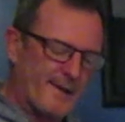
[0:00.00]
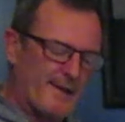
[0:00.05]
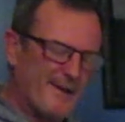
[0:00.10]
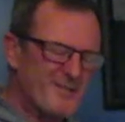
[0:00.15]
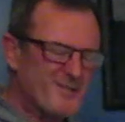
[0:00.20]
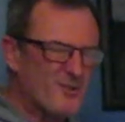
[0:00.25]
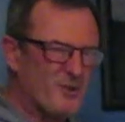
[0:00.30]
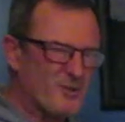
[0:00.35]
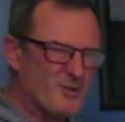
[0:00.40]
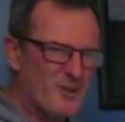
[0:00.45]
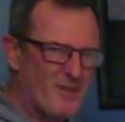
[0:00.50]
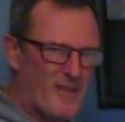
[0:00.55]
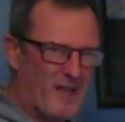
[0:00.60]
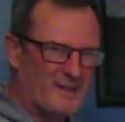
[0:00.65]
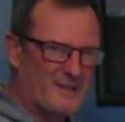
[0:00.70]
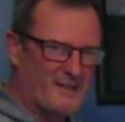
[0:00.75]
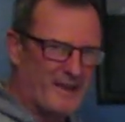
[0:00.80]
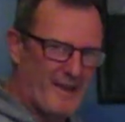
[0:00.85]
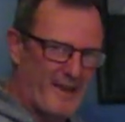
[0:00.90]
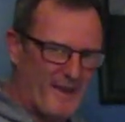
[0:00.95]
It's not
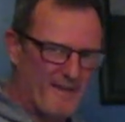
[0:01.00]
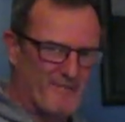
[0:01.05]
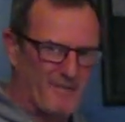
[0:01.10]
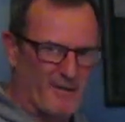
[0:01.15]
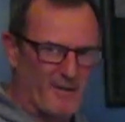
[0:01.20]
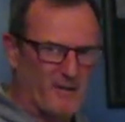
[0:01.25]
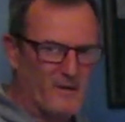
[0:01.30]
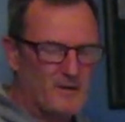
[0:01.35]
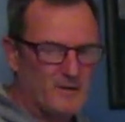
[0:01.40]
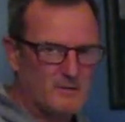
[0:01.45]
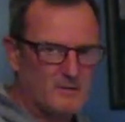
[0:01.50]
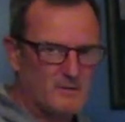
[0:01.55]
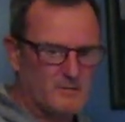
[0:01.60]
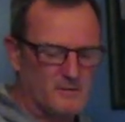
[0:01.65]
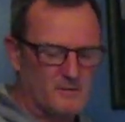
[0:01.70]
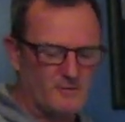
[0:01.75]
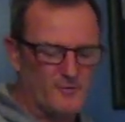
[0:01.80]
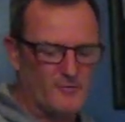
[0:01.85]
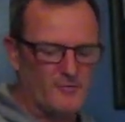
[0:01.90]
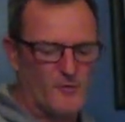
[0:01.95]
that heavier
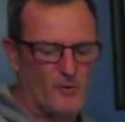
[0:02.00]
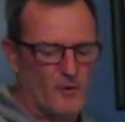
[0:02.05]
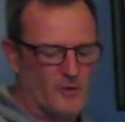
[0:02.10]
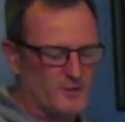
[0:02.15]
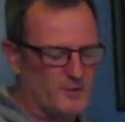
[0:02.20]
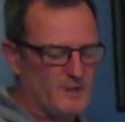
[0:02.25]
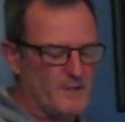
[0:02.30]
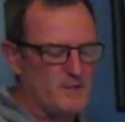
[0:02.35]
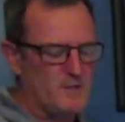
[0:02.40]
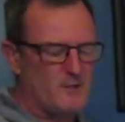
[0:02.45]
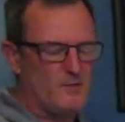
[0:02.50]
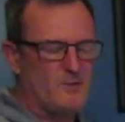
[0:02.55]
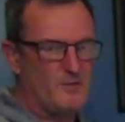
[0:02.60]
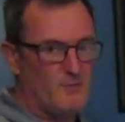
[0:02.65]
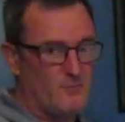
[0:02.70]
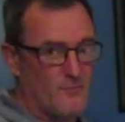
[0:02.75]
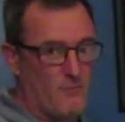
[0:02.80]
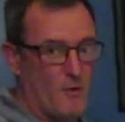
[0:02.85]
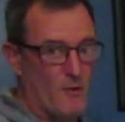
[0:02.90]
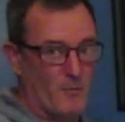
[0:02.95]
for this
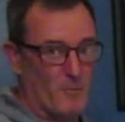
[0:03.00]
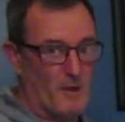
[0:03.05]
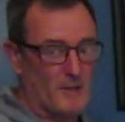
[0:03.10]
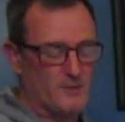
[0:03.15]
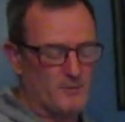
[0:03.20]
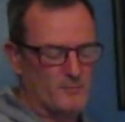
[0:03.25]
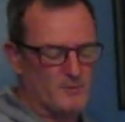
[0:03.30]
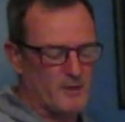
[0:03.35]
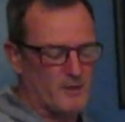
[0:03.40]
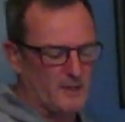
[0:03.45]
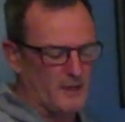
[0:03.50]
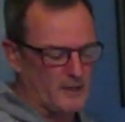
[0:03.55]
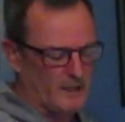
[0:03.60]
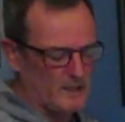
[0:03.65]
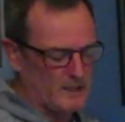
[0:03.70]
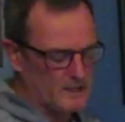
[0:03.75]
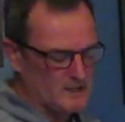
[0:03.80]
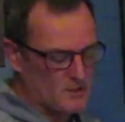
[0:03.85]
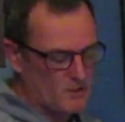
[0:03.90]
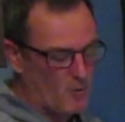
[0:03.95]
format, really.
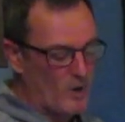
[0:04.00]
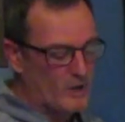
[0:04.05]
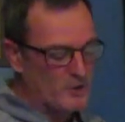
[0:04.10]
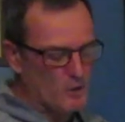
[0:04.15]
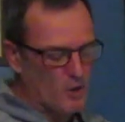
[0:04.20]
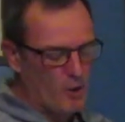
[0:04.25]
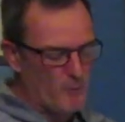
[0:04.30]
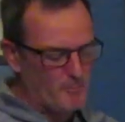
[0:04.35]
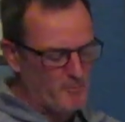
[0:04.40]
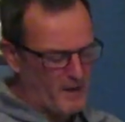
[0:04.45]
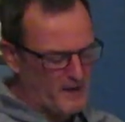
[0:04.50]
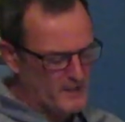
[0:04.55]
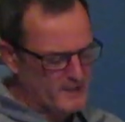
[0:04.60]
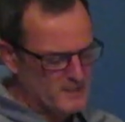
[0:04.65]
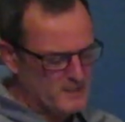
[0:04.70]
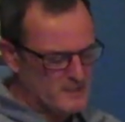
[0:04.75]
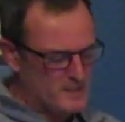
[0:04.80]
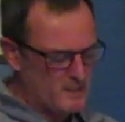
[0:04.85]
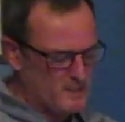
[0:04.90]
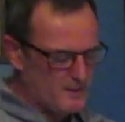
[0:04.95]
It's quite
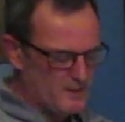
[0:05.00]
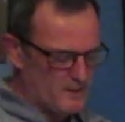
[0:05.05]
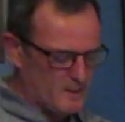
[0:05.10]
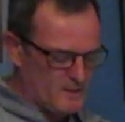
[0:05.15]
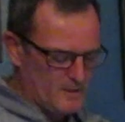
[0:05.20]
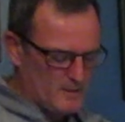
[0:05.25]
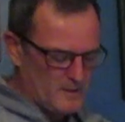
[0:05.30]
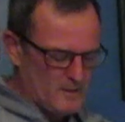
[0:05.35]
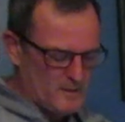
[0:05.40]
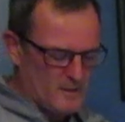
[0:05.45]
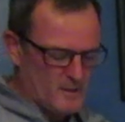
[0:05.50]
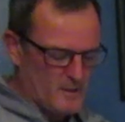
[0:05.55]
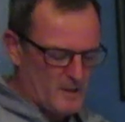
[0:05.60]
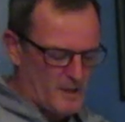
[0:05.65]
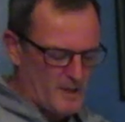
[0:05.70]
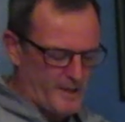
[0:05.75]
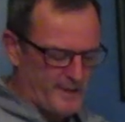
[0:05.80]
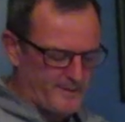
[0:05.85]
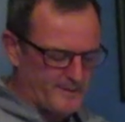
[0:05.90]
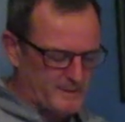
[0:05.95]
compact,
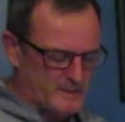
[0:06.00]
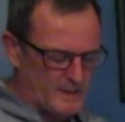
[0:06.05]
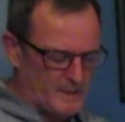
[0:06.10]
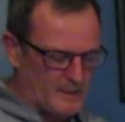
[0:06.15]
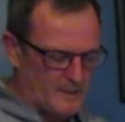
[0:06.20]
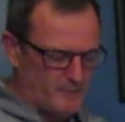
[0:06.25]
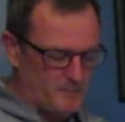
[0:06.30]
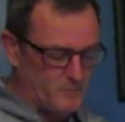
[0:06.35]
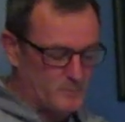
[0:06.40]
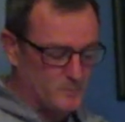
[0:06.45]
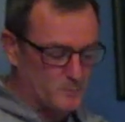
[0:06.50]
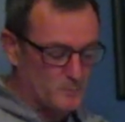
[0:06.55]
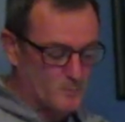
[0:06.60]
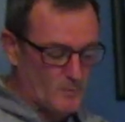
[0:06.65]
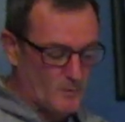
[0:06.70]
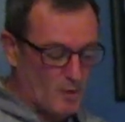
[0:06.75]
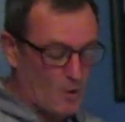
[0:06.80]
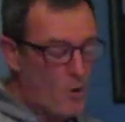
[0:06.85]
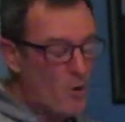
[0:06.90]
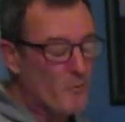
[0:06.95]
and
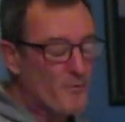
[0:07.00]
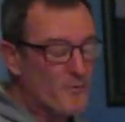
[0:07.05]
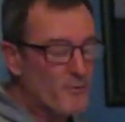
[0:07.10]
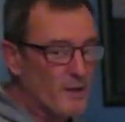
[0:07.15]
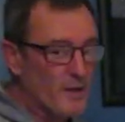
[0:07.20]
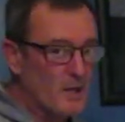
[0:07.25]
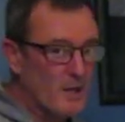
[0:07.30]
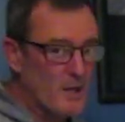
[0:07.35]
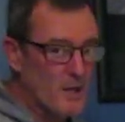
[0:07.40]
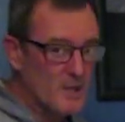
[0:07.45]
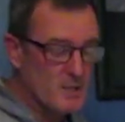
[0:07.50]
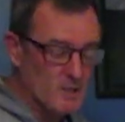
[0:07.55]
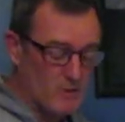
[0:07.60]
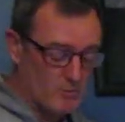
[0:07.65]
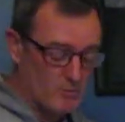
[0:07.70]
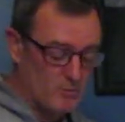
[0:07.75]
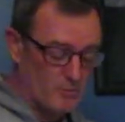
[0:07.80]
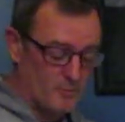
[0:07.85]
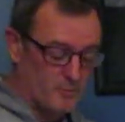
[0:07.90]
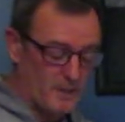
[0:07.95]
hopefully it's
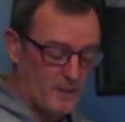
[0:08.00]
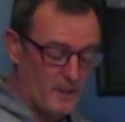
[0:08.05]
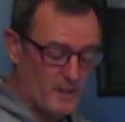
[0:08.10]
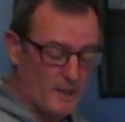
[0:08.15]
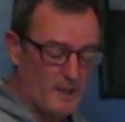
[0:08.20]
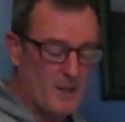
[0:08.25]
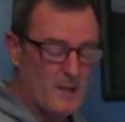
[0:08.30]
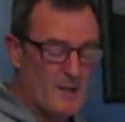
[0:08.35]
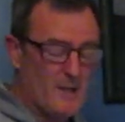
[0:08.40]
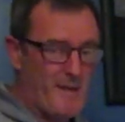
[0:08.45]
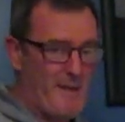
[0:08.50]
going to be